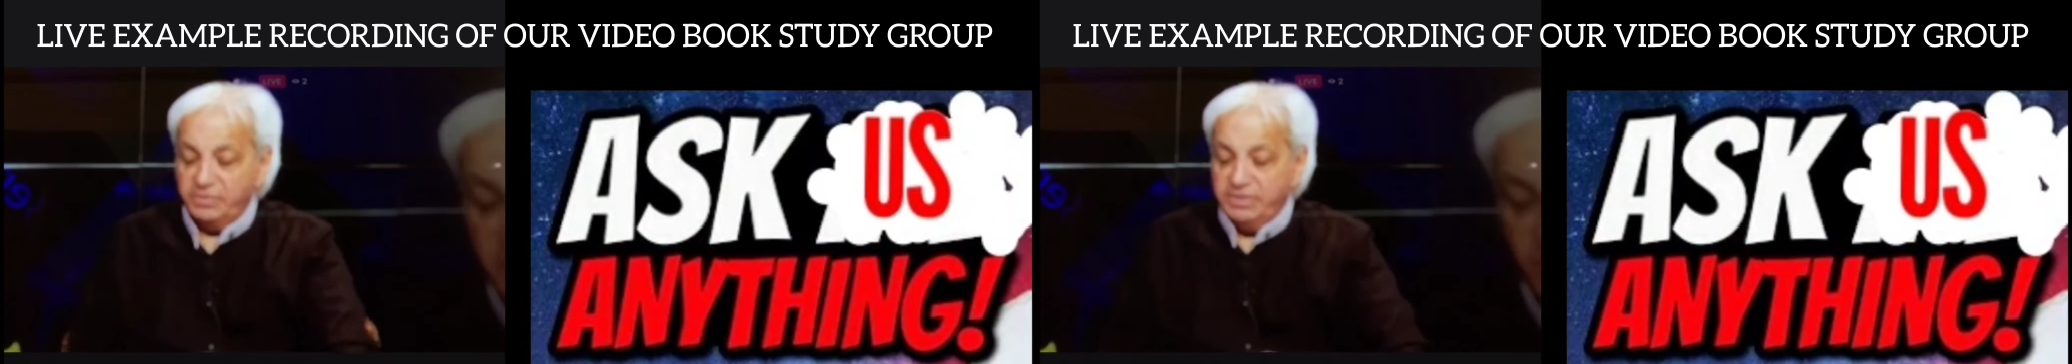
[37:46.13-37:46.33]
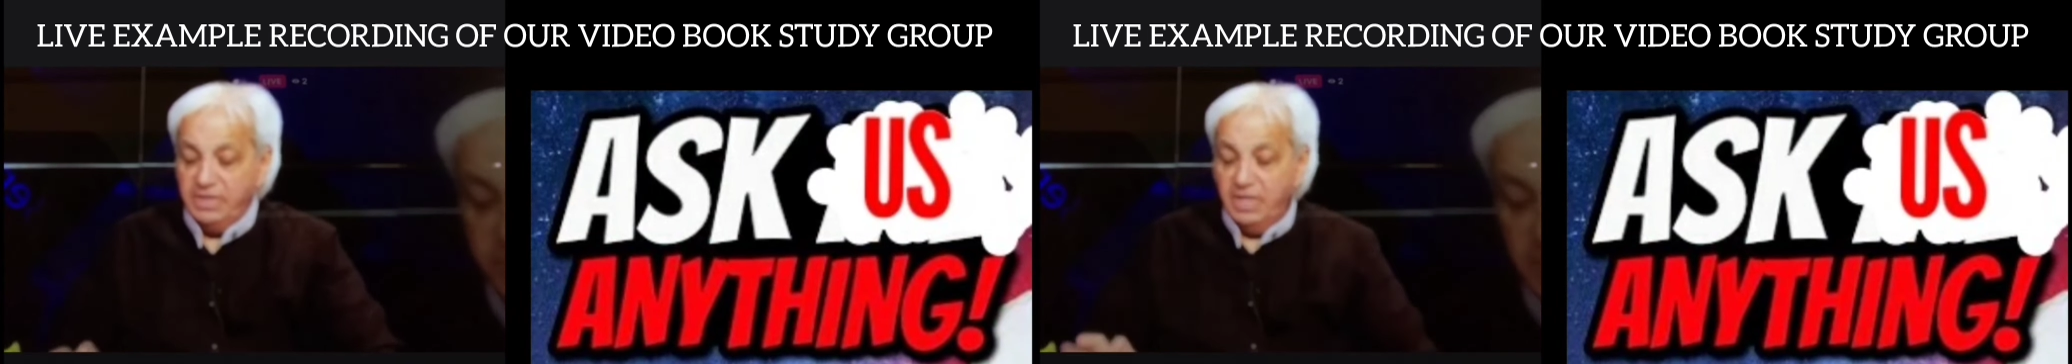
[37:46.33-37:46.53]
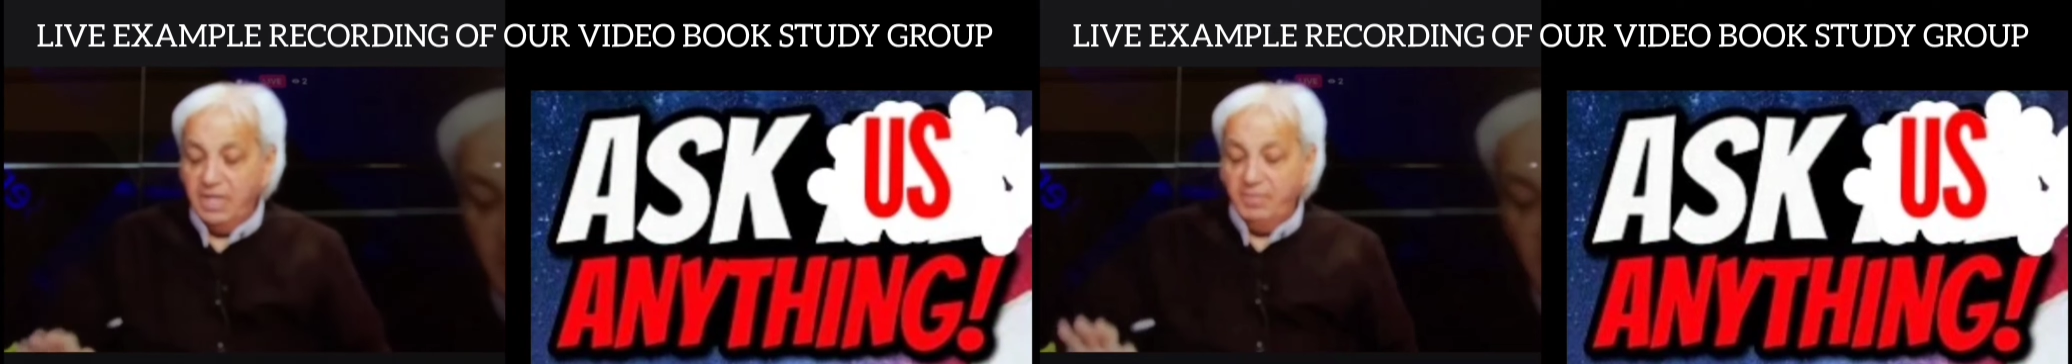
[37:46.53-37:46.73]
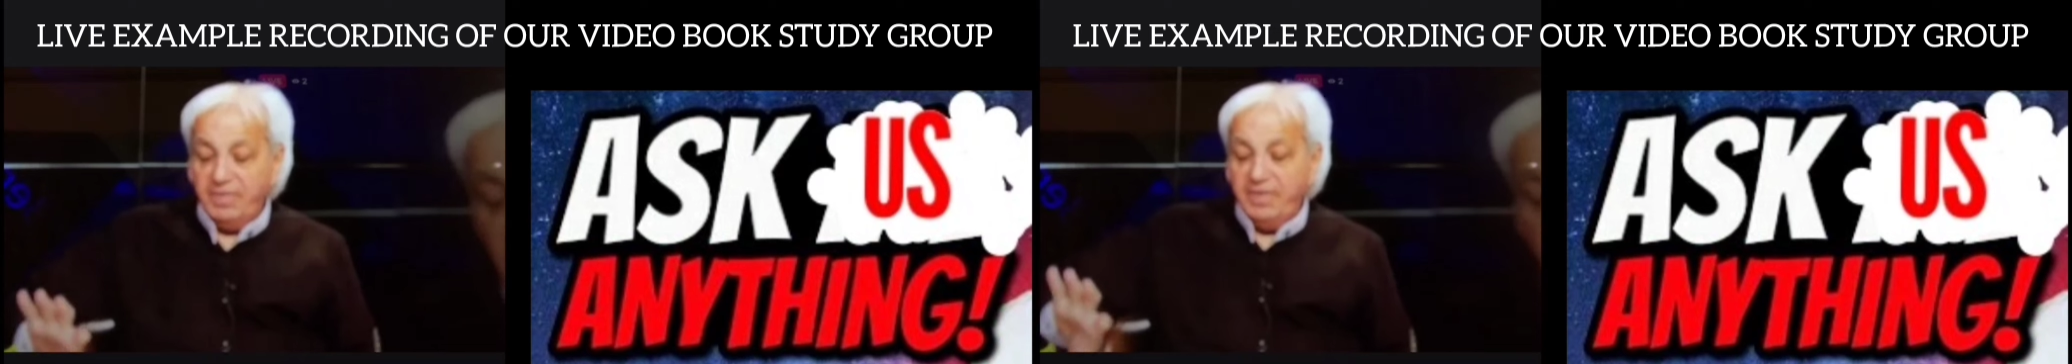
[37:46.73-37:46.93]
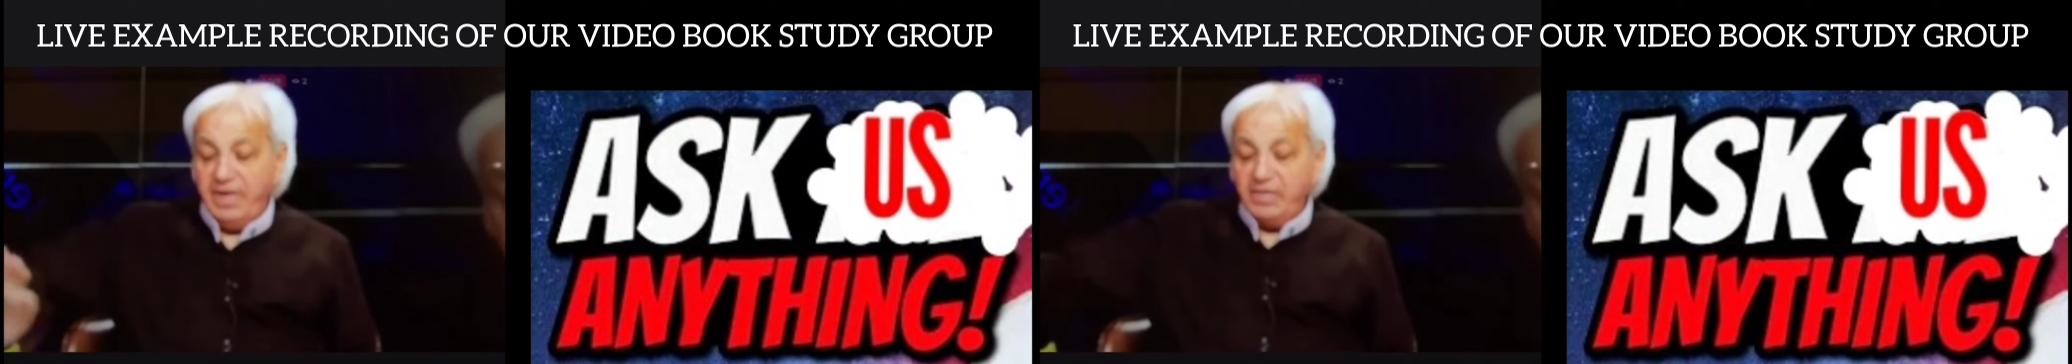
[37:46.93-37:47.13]
14,
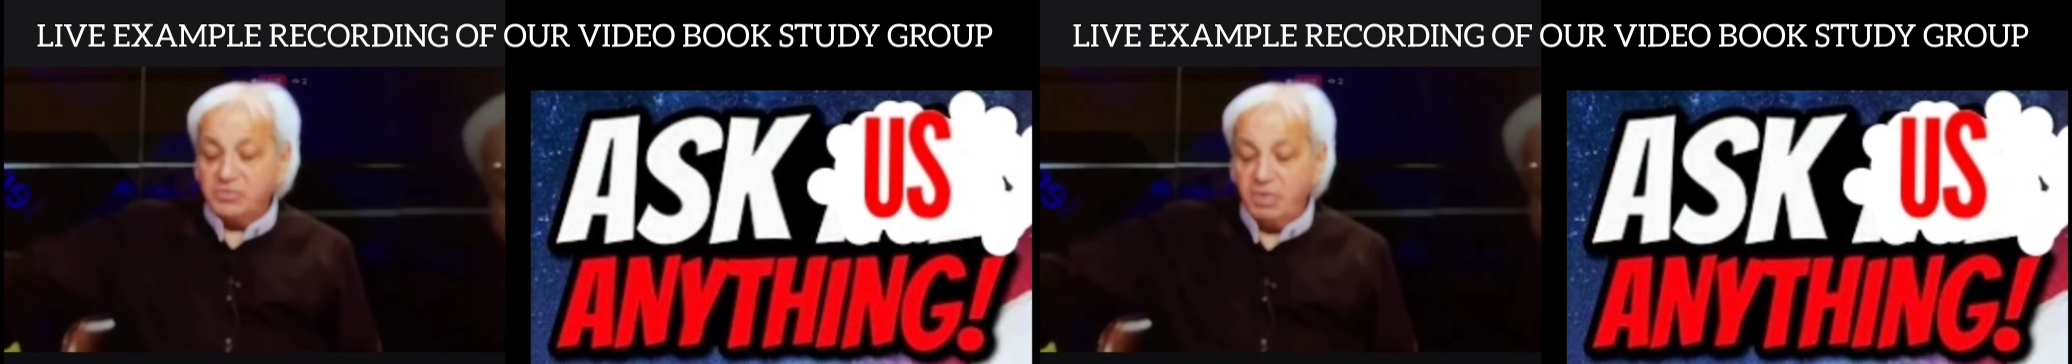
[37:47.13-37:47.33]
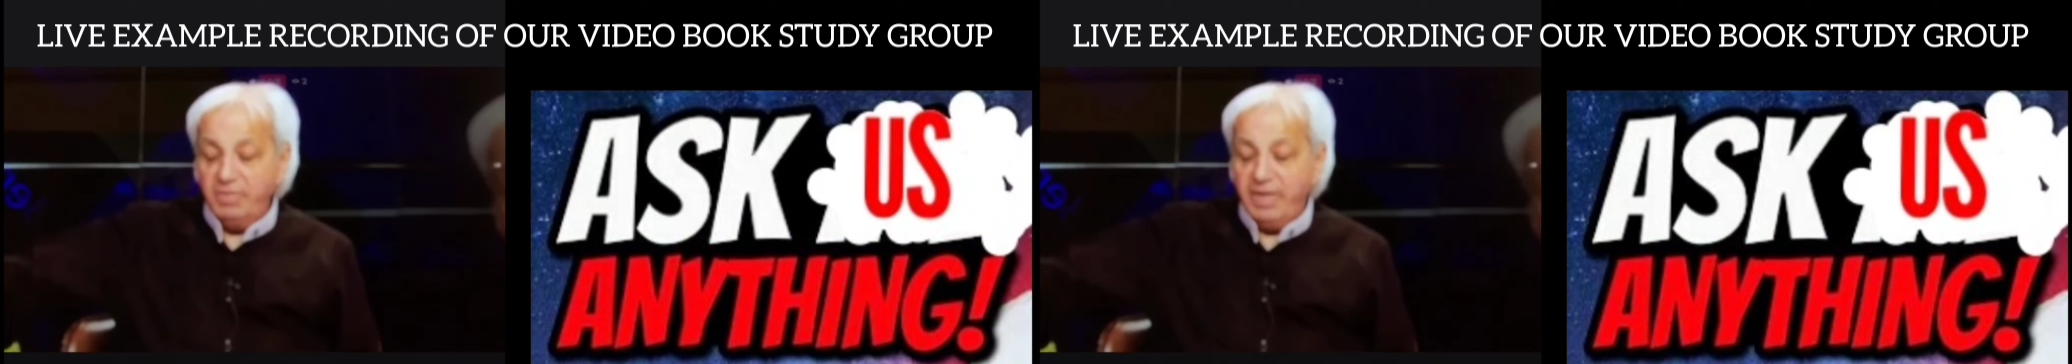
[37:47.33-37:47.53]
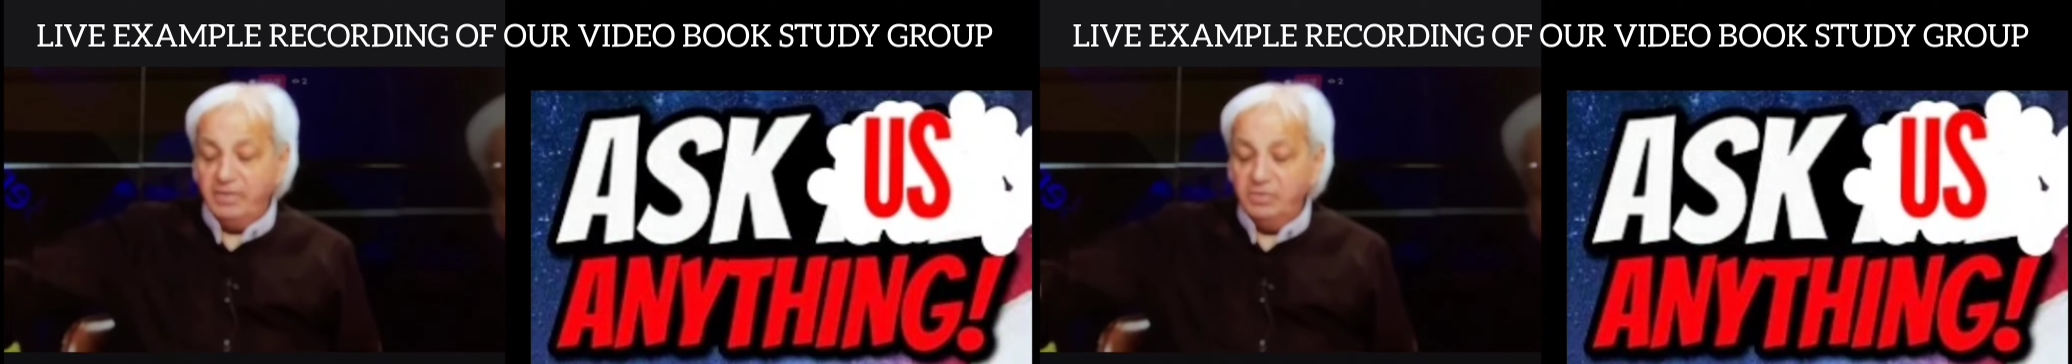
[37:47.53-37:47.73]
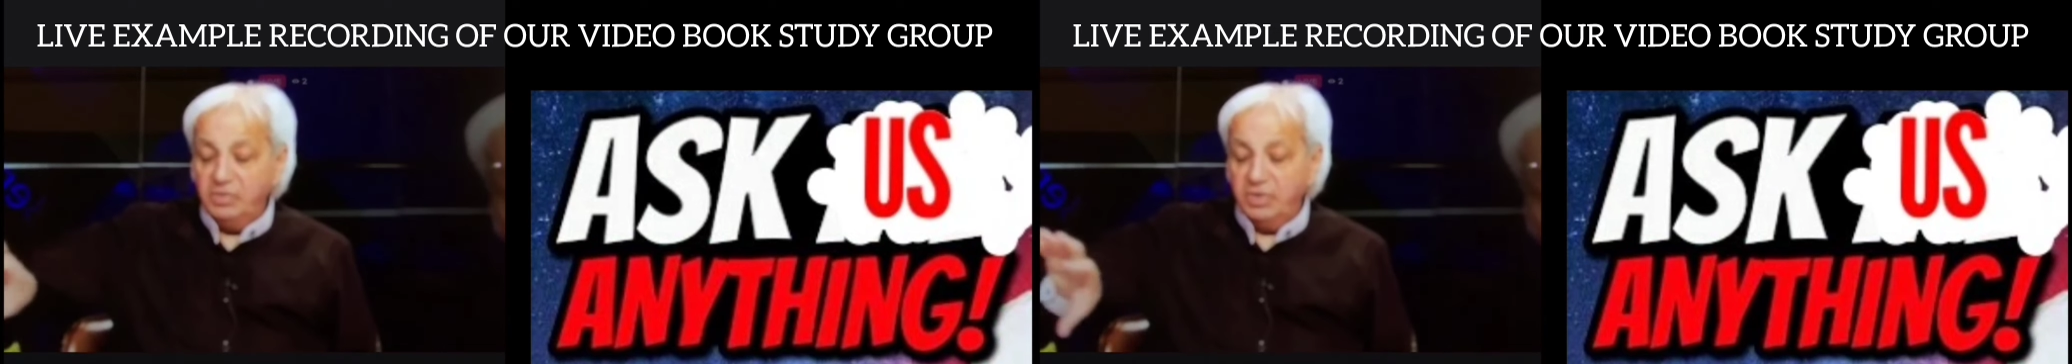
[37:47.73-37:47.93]
"But the natural man